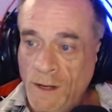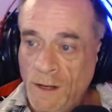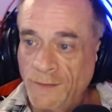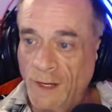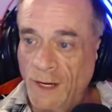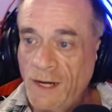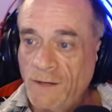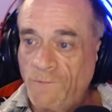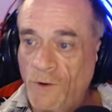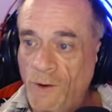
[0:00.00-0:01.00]
The late
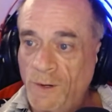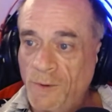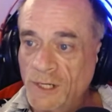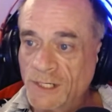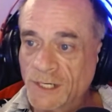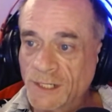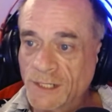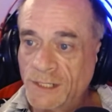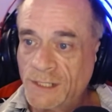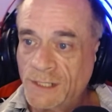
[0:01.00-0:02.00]
former
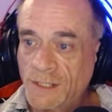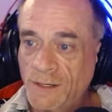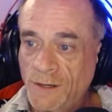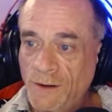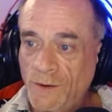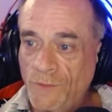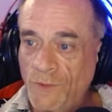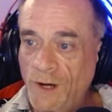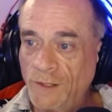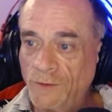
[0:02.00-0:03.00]
President
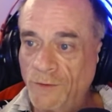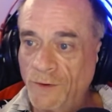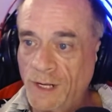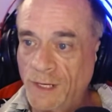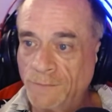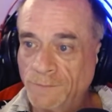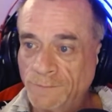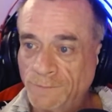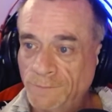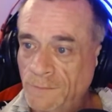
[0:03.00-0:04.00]
Ronald Reagan.
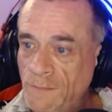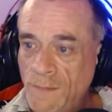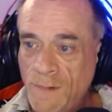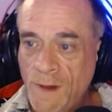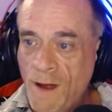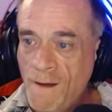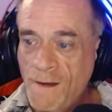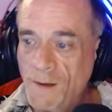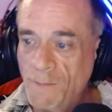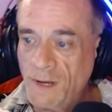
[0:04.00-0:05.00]

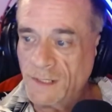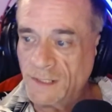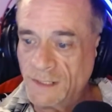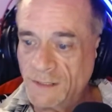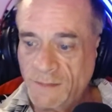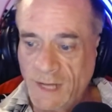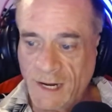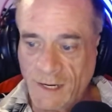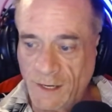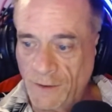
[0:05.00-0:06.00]
Amazing. Yet
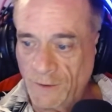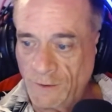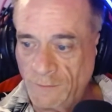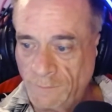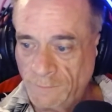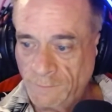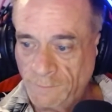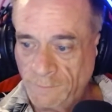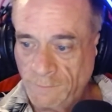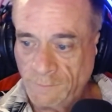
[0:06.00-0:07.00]
another.
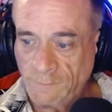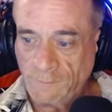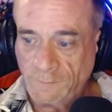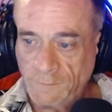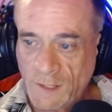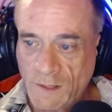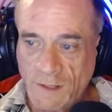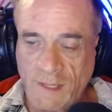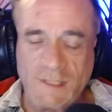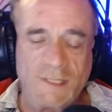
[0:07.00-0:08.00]

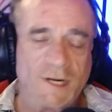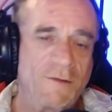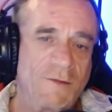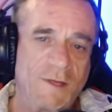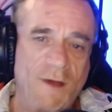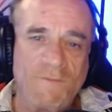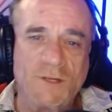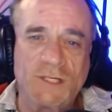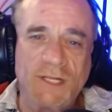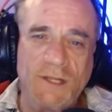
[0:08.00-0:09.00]
Have you
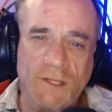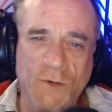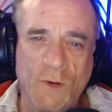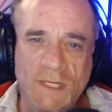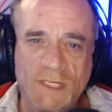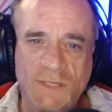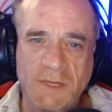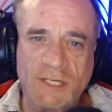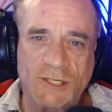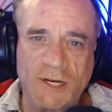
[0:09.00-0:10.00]
seen the UN
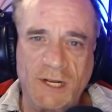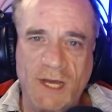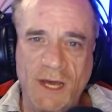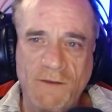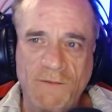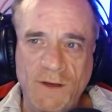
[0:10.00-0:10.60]
speech that he gave,